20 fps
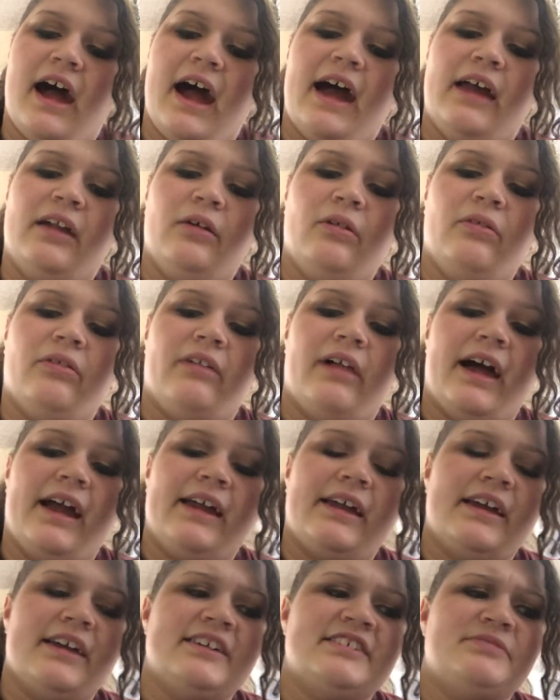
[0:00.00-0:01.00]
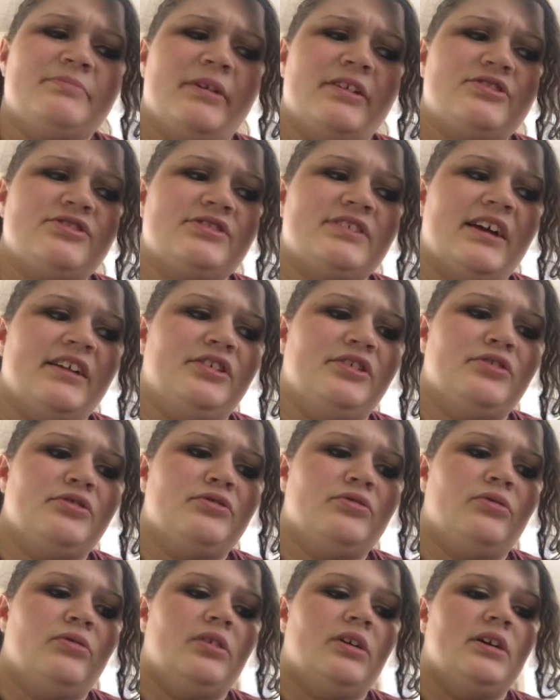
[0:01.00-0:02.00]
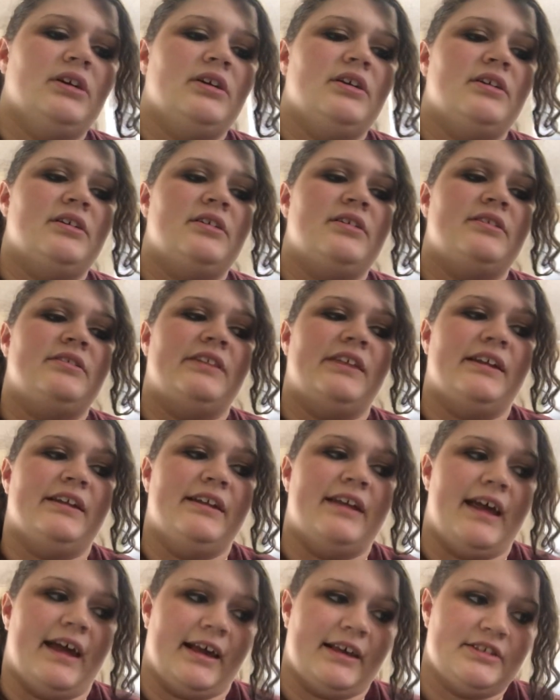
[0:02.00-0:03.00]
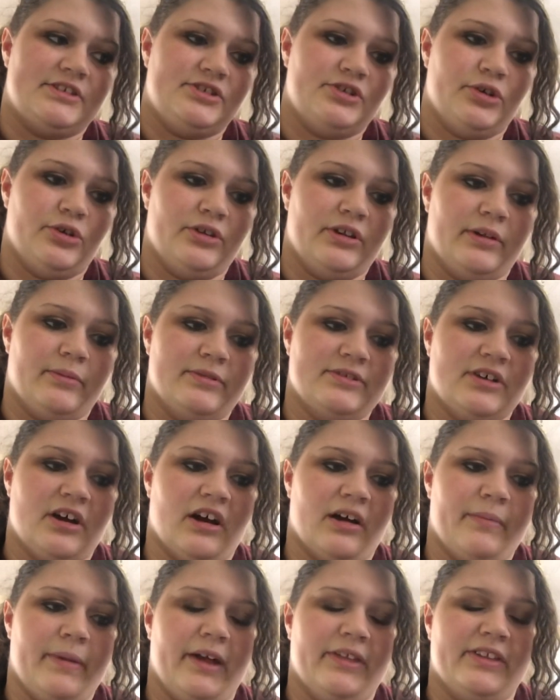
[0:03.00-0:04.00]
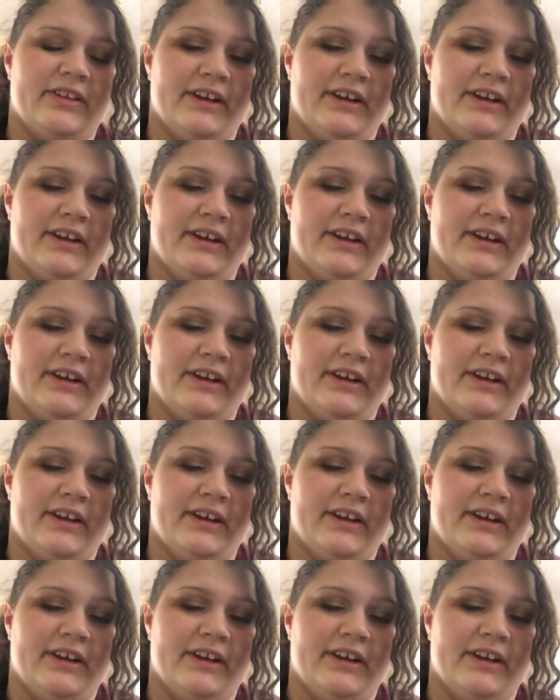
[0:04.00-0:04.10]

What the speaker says: don't like it as much as I do the next two that I'm going to talk about.